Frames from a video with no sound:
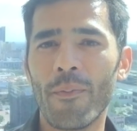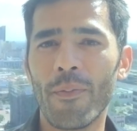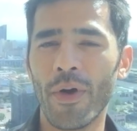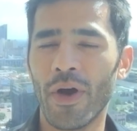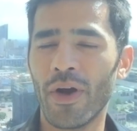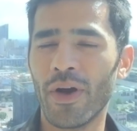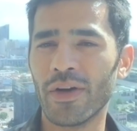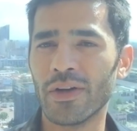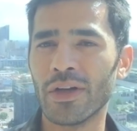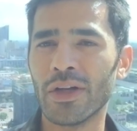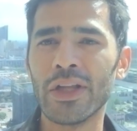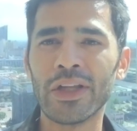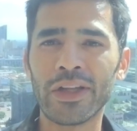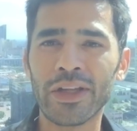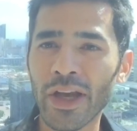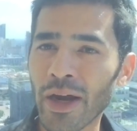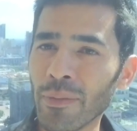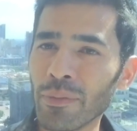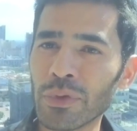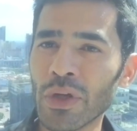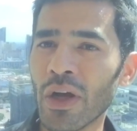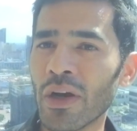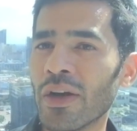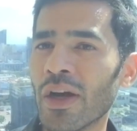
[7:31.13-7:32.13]
But he
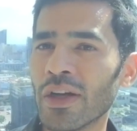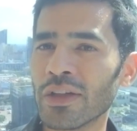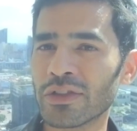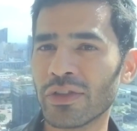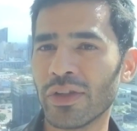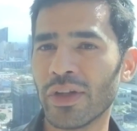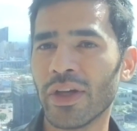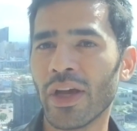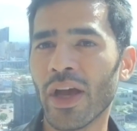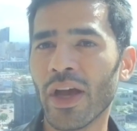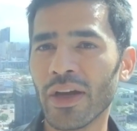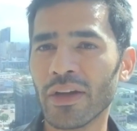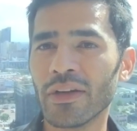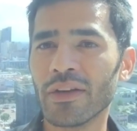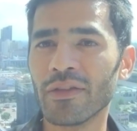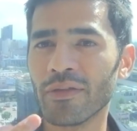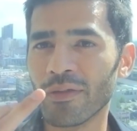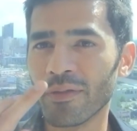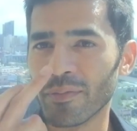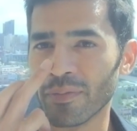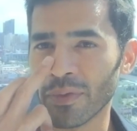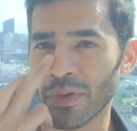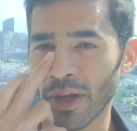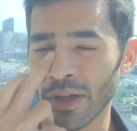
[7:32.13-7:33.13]
kept on hustling.
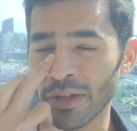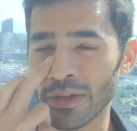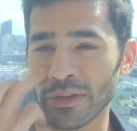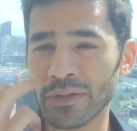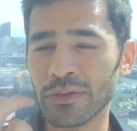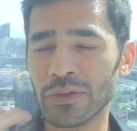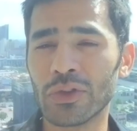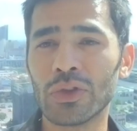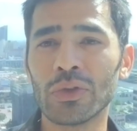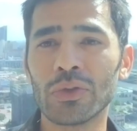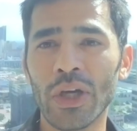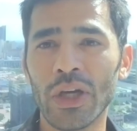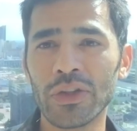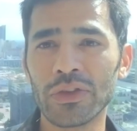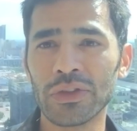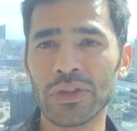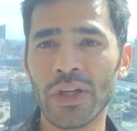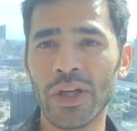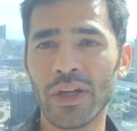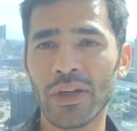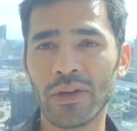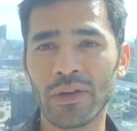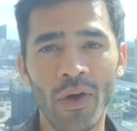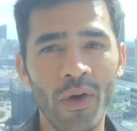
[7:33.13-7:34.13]
And in
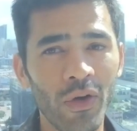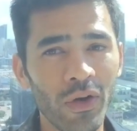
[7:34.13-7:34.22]
2008,